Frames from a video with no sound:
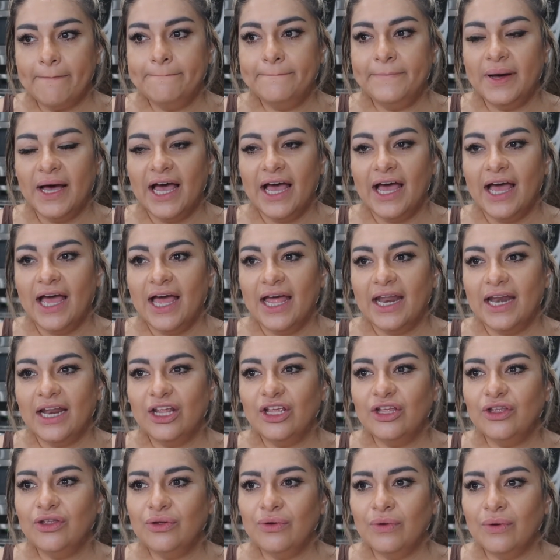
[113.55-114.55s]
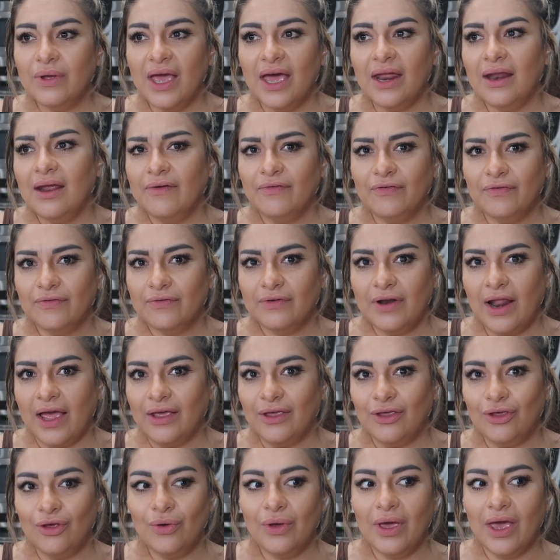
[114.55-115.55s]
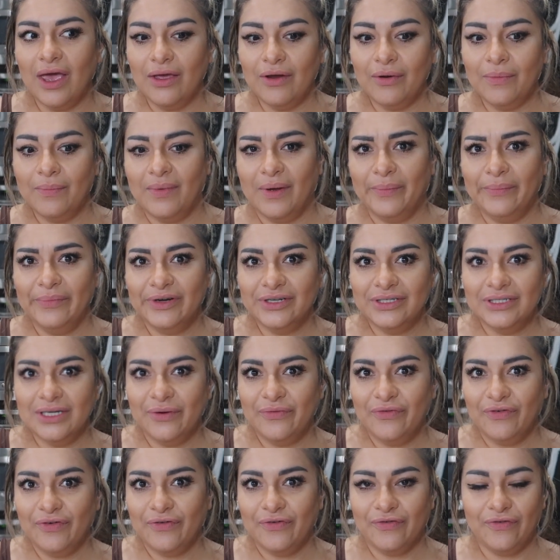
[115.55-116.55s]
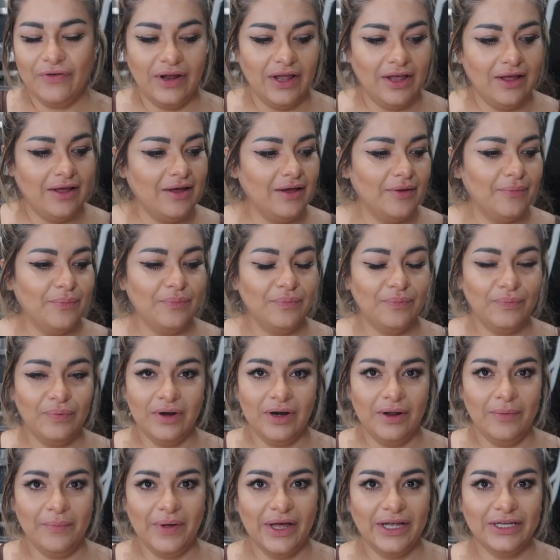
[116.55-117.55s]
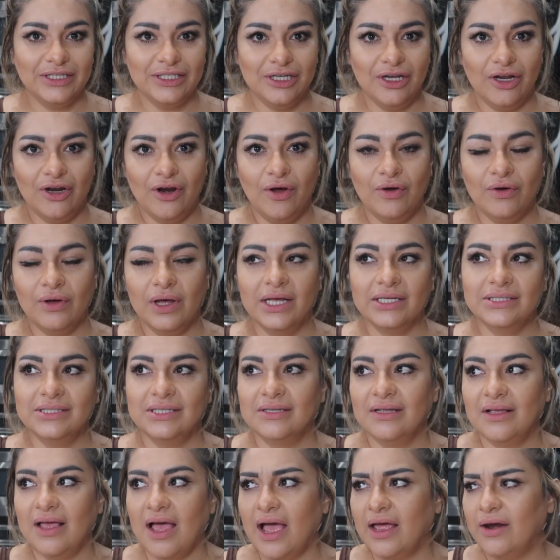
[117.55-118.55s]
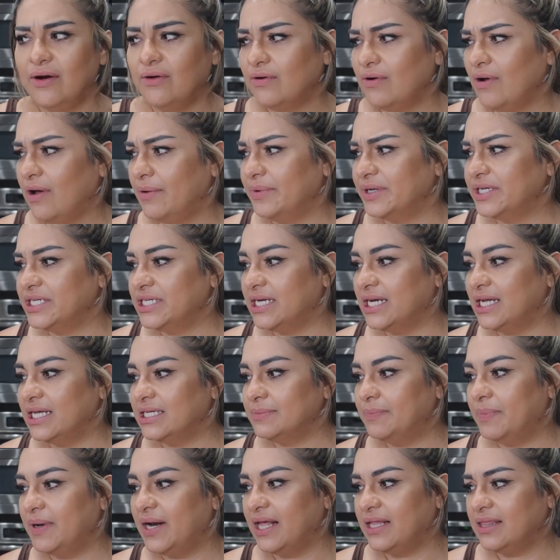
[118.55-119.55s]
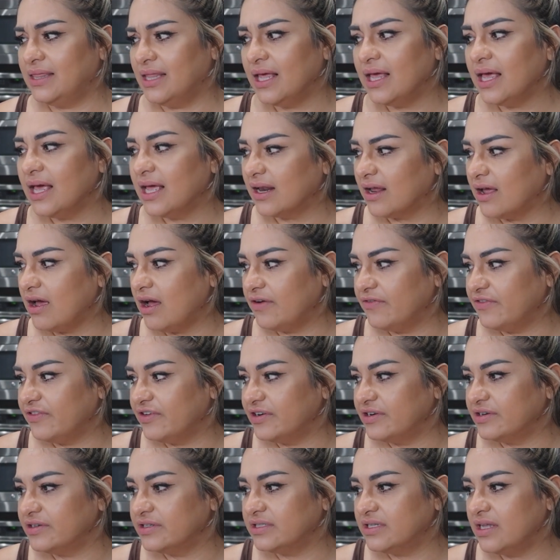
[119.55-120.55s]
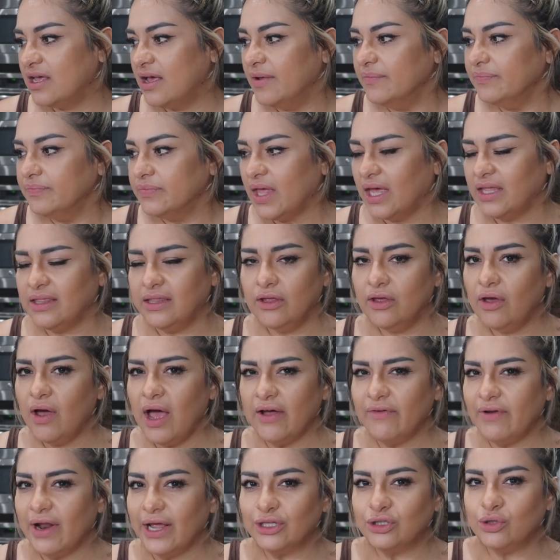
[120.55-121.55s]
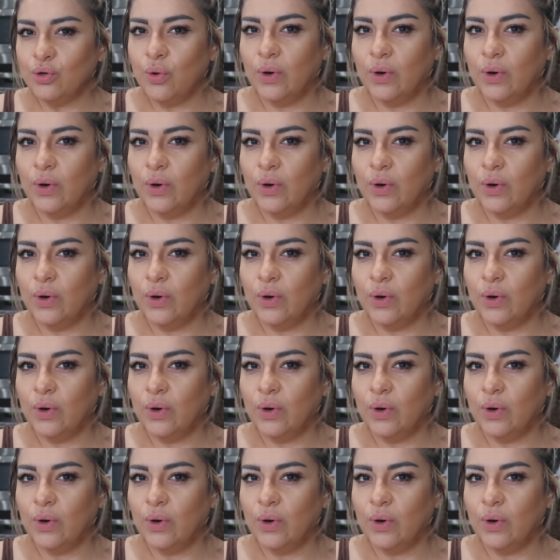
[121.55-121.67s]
But you get it, like you get your membership for free pretty much, because I don't know how much it is, but I think it covers, I think you have like